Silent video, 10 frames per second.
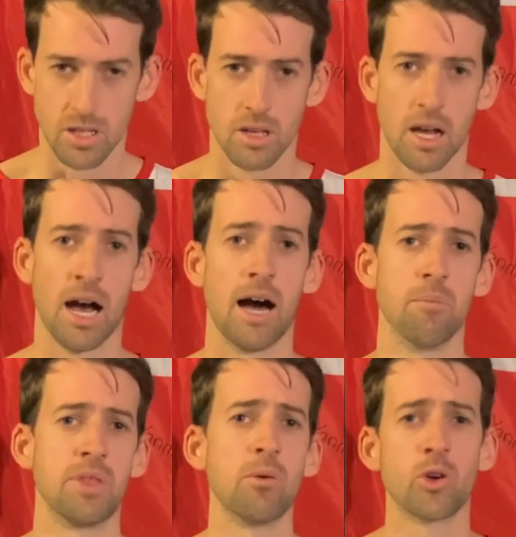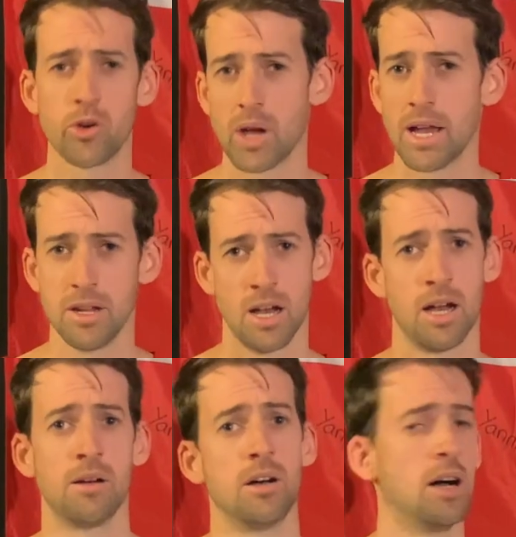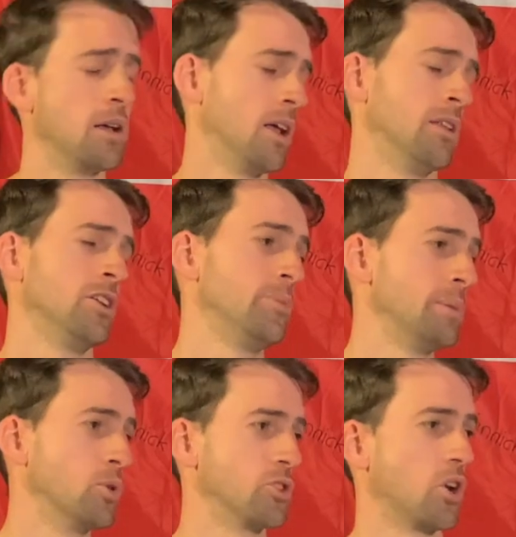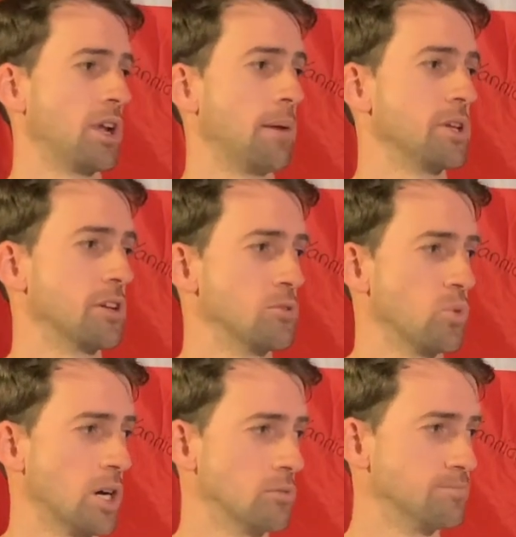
that will create a little bit more dynamic as well.